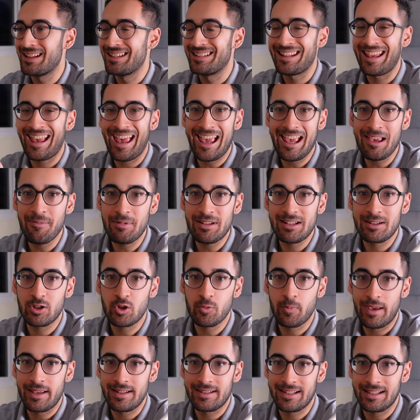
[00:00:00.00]
the aim is
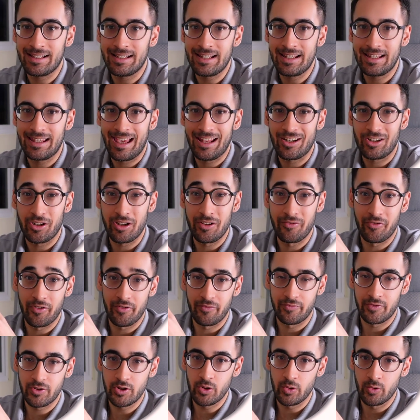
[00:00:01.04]
to basically get a
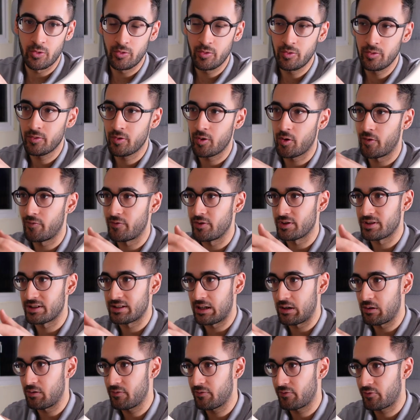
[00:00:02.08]
review of
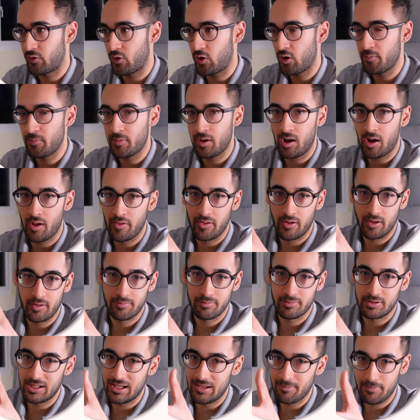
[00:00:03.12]
yourself from other
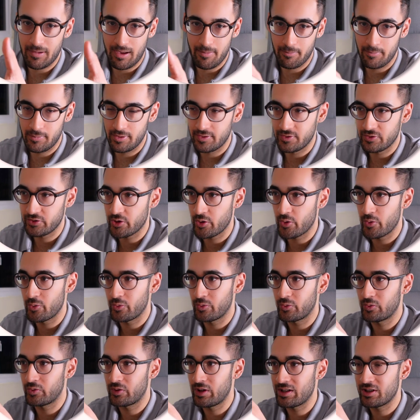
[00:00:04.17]
team members. So
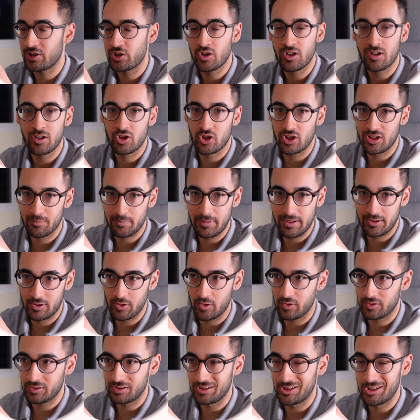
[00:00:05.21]
this shouldn't just be
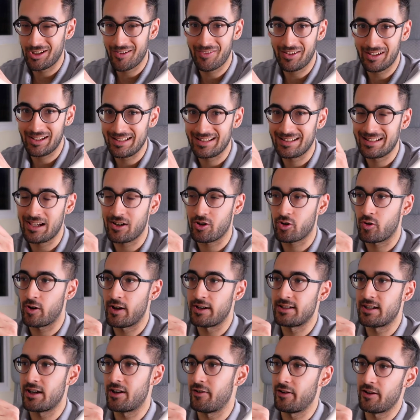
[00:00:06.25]
doctors. You have like a set
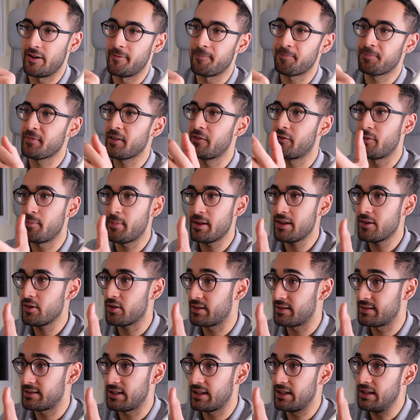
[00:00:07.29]
criteria. For me, you
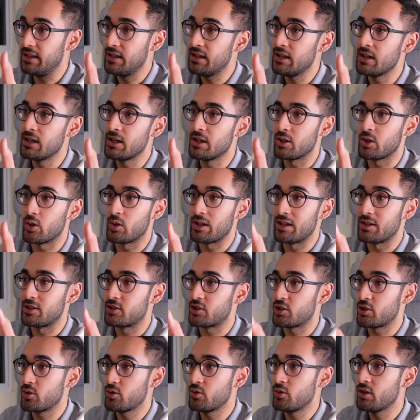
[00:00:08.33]
can see you need
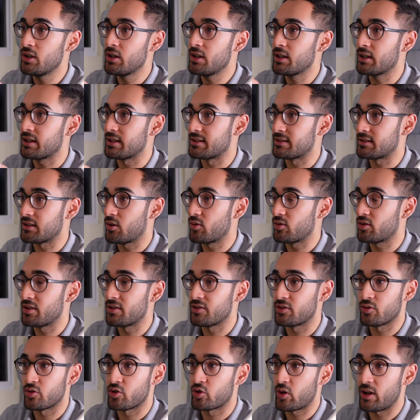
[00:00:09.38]
two
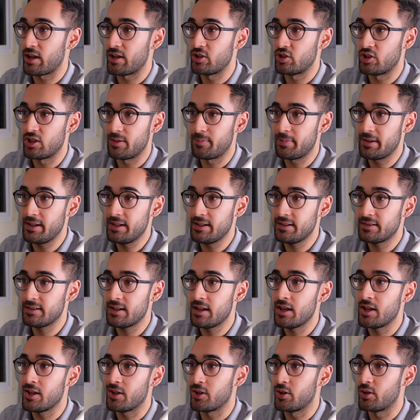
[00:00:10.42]
consultants or trained GPs.
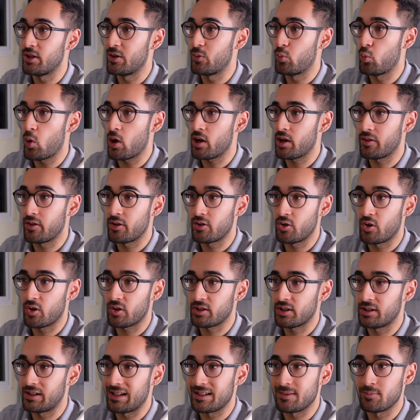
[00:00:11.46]
You need one other
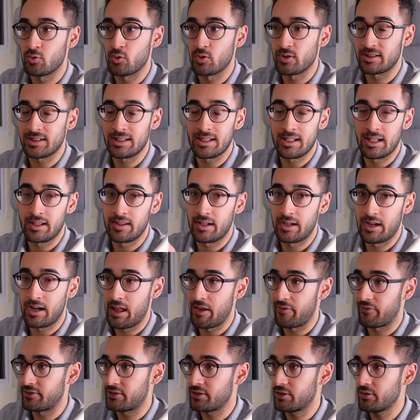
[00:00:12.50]
doctor that's more senior than
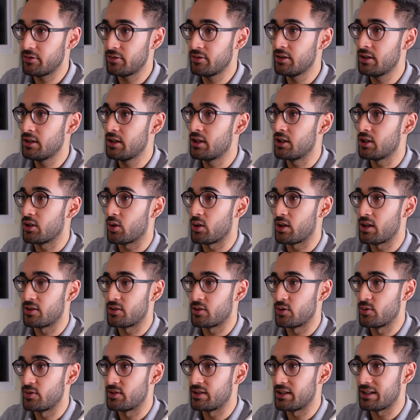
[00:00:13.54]
an F2. You need
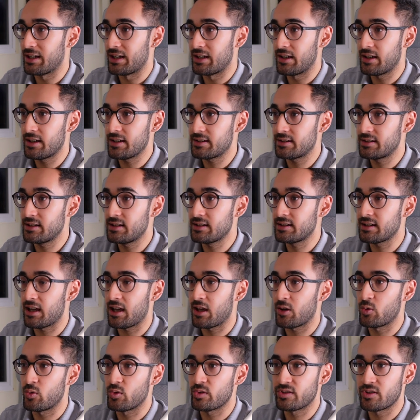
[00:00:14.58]
two senior nurses
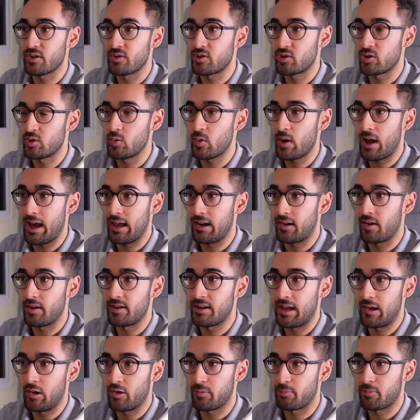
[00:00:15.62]
and also two allied
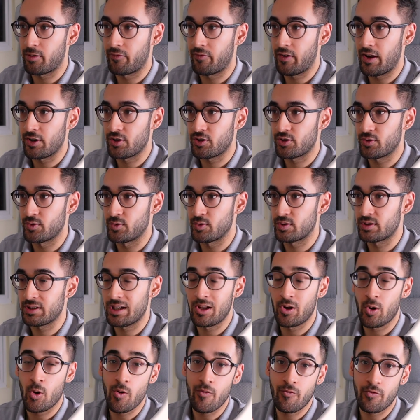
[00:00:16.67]
health professionals.
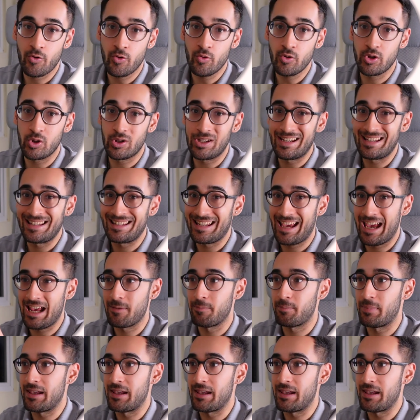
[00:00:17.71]
And overall, you need 10